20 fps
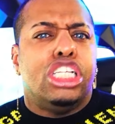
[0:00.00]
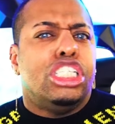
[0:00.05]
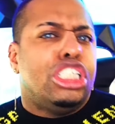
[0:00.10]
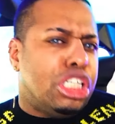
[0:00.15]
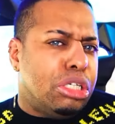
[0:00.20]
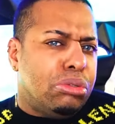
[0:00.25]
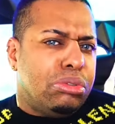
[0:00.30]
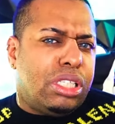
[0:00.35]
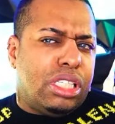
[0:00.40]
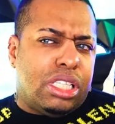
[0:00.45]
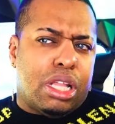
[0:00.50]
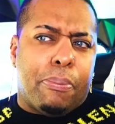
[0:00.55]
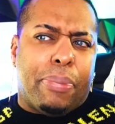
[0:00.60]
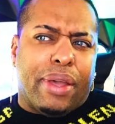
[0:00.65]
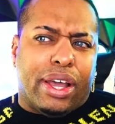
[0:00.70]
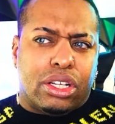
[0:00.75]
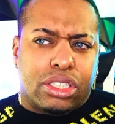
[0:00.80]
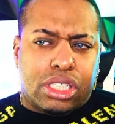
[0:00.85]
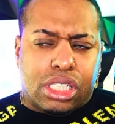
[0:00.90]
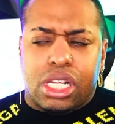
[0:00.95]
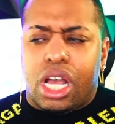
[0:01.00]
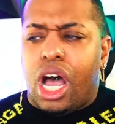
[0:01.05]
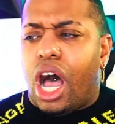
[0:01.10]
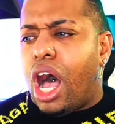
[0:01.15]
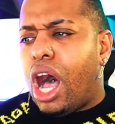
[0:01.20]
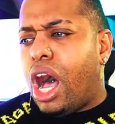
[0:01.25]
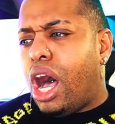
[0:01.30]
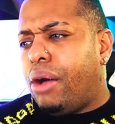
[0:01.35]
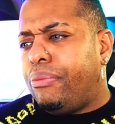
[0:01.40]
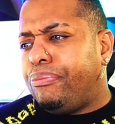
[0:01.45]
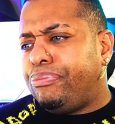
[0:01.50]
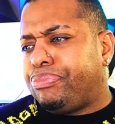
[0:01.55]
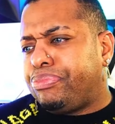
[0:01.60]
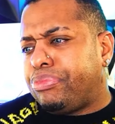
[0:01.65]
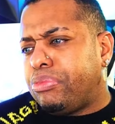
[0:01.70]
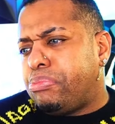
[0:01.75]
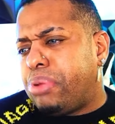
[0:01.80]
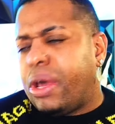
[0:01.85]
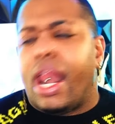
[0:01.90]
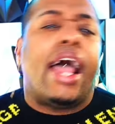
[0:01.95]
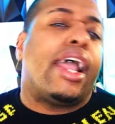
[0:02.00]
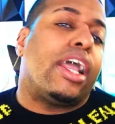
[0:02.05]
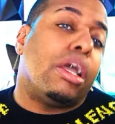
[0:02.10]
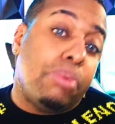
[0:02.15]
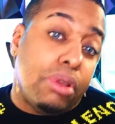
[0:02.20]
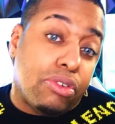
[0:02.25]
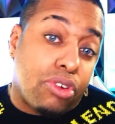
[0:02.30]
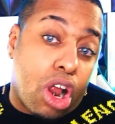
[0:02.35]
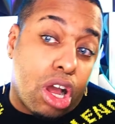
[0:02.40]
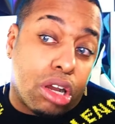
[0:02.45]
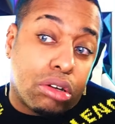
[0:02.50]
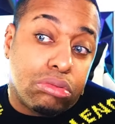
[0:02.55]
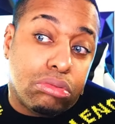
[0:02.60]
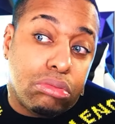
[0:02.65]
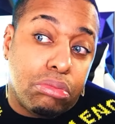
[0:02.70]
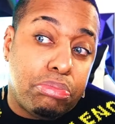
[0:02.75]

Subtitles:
due to the build, but I could be wrong.